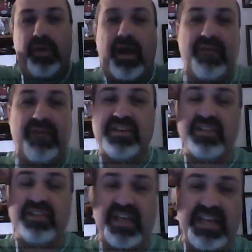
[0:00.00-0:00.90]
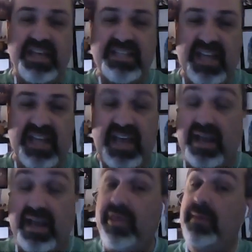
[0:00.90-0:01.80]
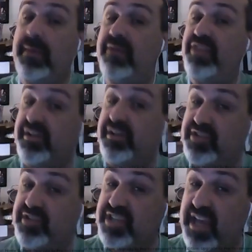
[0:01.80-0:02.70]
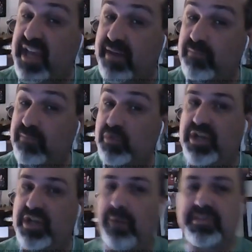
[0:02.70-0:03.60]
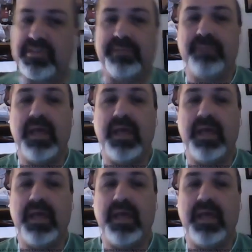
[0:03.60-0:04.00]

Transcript: obviously easy to hit. Now, they may have thicker skin, which helps them,